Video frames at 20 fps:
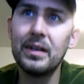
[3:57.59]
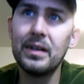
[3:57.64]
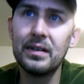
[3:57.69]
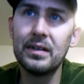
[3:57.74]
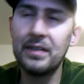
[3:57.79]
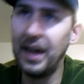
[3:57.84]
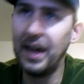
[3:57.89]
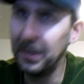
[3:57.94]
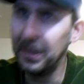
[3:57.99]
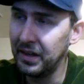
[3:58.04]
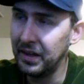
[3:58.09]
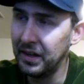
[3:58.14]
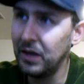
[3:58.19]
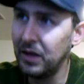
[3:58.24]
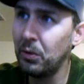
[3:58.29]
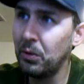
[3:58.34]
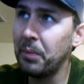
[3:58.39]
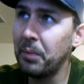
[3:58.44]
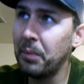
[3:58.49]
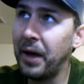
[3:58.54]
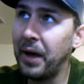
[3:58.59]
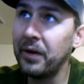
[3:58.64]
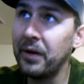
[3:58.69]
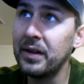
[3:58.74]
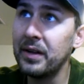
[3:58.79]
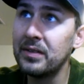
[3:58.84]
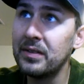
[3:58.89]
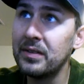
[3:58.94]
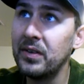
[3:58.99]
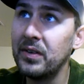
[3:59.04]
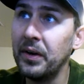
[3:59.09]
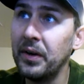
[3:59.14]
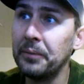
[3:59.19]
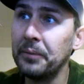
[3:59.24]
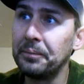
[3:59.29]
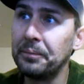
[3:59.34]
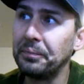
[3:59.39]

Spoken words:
telling you about it. So,